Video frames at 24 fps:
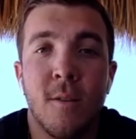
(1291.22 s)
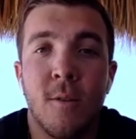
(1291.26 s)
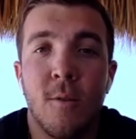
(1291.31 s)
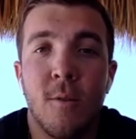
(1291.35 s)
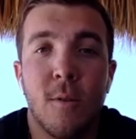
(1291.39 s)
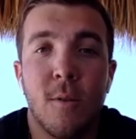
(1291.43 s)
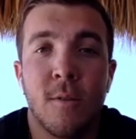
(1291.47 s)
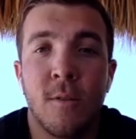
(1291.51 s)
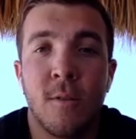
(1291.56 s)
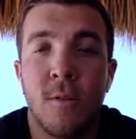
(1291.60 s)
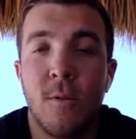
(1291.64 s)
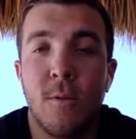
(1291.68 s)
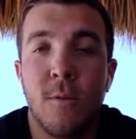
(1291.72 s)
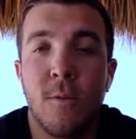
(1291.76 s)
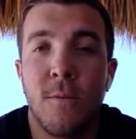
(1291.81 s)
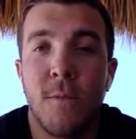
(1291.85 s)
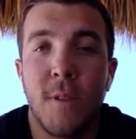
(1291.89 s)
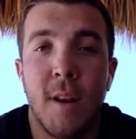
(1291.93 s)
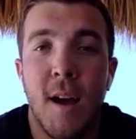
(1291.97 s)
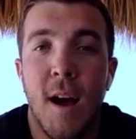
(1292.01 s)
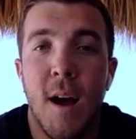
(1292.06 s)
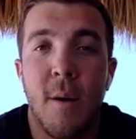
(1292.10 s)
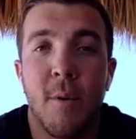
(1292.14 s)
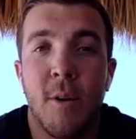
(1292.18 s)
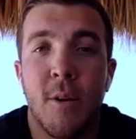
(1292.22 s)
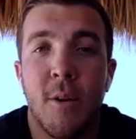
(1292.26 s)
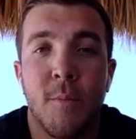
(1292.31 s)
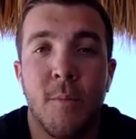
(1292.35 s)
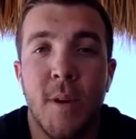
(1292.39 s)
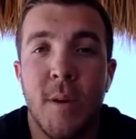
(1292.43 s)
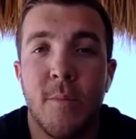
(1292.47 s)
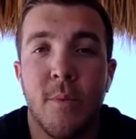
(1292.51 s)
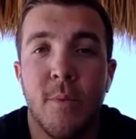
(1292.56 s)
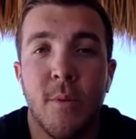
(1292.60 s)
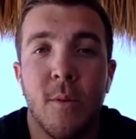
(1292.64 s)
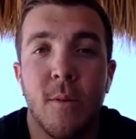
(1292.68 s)
who are two phenomenal
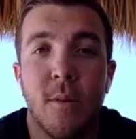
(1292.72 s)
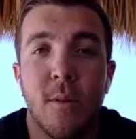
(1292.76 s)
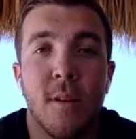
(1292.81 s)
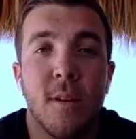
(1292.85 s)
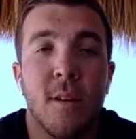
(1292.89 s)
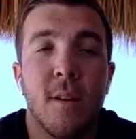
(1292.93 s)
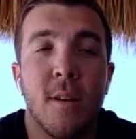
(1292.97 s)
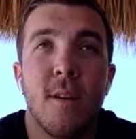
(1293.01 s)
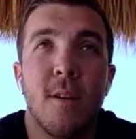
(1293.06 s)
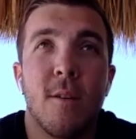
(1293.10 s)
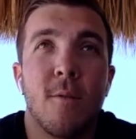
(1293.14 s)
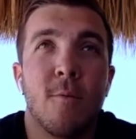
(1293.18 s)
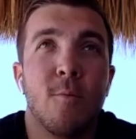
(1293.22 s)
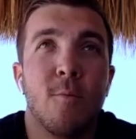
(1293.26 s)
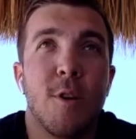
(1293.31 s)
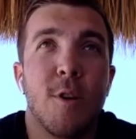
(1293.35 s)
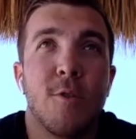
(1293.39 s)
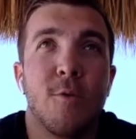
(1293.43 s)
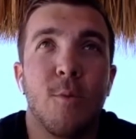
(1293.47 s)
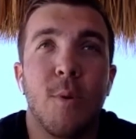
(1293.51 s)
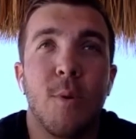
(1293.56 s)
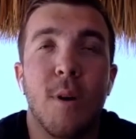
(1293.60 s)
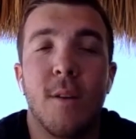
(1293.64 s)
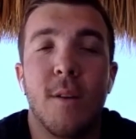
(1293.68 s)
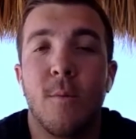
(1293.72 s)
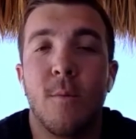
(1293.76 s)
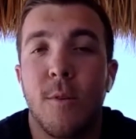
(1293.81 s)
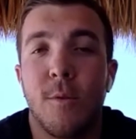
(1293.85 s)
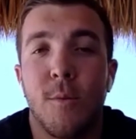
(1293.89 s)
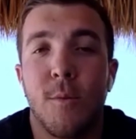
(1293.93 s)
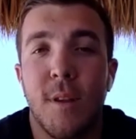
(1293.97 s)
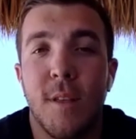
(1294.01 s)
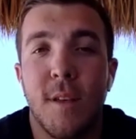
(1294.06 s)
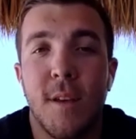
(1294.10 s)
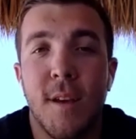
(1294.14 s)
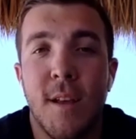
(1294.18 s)
people. And Rich Witten
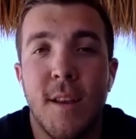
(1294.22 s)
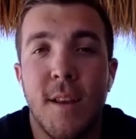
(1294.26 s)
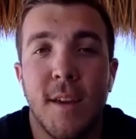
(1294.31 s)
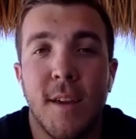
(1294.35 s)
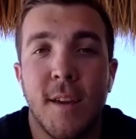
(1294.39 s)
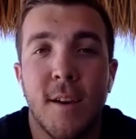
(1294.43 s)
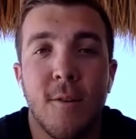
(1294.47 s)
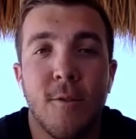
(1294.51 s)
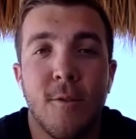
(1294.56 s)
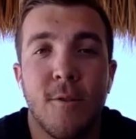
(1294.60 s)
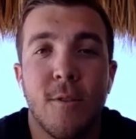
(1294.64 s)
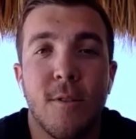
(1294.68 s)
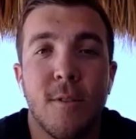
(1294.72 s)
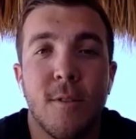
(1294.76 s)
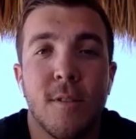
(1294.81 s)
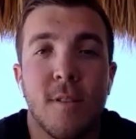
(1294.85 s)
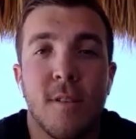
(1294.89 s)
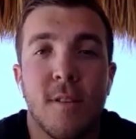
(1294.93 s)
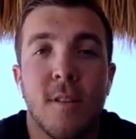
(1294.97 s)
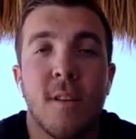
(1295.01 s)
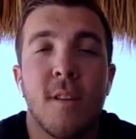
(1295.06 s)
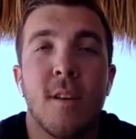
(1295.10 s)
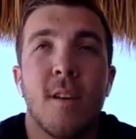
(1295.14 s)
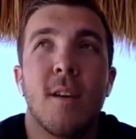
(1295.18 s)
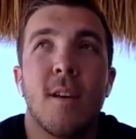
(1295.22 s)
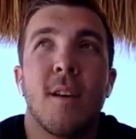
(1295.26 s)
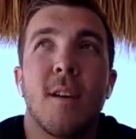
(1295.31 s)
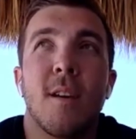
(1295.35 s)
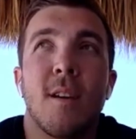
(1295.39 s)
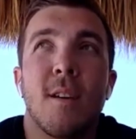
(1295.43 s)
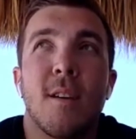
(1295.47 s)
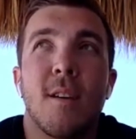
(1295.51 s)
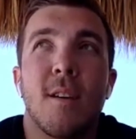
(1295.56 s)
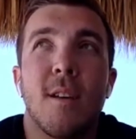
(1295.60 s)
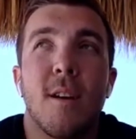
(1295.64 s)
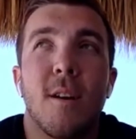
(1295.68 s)
was one of the hitting coaches. And,
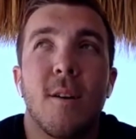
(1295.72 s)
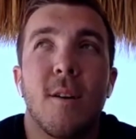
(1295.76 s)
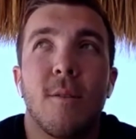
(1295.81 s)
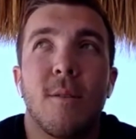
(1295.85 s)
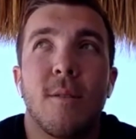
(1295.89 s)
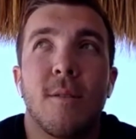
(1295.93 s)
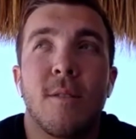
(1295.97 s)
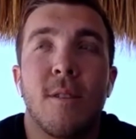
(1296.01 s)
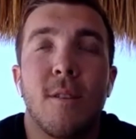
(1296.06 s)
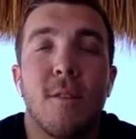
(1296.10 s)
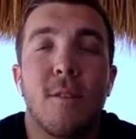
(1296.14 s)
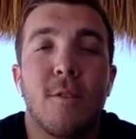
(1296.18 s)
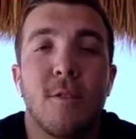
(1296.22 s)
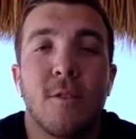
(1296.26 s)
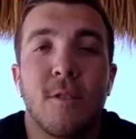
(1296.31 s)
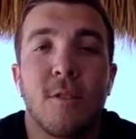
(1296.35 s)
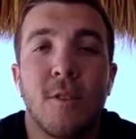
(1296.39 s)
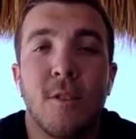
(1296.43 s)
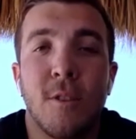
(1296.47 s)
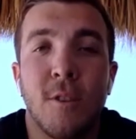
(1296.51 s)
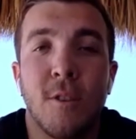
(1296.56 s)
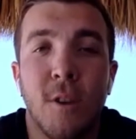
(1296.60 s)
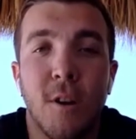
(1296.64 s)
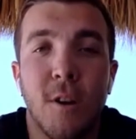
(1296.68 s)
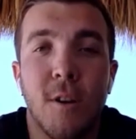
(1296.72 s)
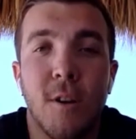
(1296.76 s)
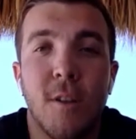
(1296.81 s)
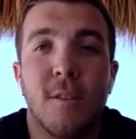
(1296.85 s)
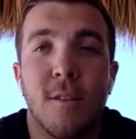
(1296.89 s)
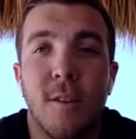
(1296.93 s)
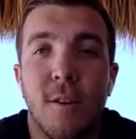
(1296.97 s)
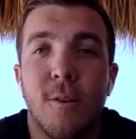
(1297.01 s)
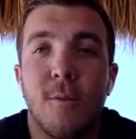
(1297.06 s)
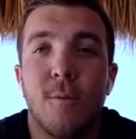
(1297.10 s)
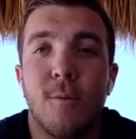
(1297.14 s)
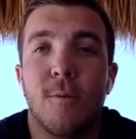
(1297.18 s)
you know, they're just
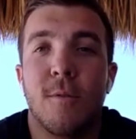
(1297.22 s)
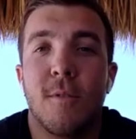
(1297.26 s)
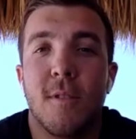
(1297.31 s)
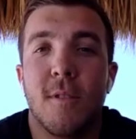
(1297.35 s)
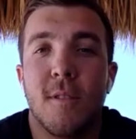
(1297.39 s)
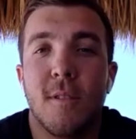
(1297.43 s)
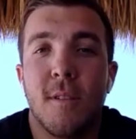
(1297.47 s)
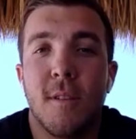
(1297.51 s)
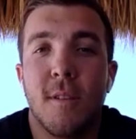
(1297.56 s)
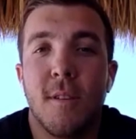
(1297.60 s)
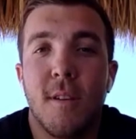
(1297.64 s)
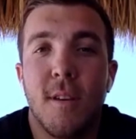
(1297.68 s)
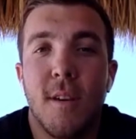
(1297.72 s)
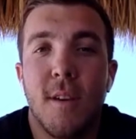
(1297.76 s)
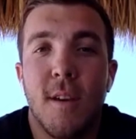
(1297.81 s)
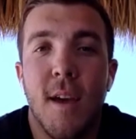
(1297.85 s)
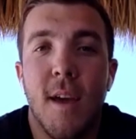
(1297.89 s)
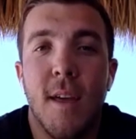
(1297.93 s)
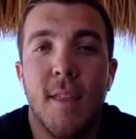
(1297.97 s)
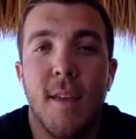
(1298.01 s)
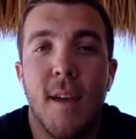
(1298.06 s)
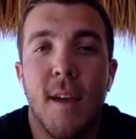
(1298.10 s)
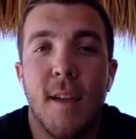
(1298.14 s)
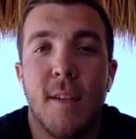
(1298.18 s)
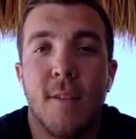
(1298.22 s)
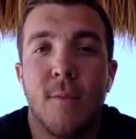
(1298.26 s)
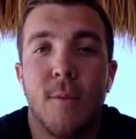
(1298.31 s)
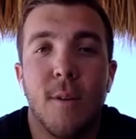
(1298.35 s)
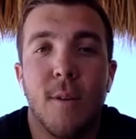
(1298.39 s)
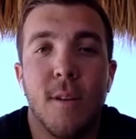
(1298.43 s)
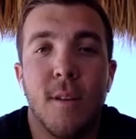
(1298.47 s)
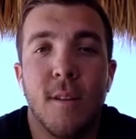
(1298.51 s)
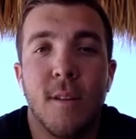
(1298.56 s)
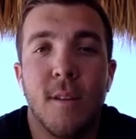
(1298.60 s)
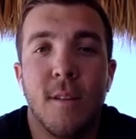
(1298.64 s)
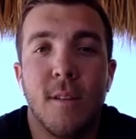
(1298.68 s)
good dudes. And that's
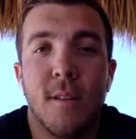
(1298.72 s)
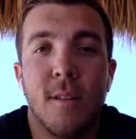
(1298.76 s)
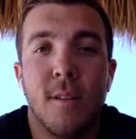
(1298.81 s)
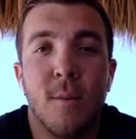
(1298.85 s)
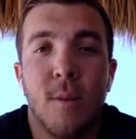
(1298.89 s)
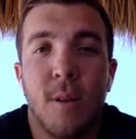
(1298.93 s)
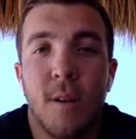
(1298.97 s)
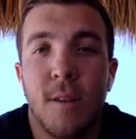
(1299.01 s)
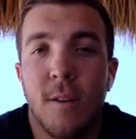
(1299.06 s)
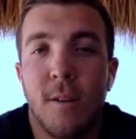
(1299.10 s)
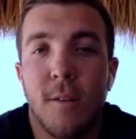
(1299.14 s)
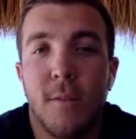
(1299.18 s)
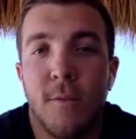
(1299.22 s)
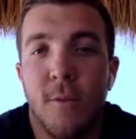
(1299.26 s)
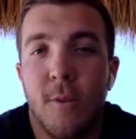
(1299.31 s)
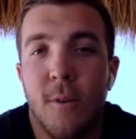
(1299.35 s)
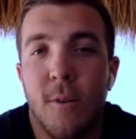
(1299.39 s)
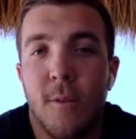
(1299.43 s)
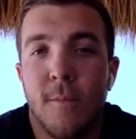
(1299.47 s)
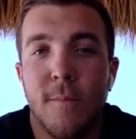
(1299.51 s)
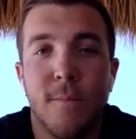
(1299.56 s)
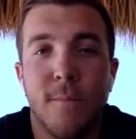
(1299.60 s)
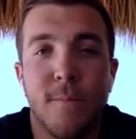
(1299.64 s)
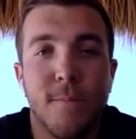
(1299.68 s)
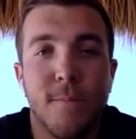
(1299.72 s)
what you want to look for.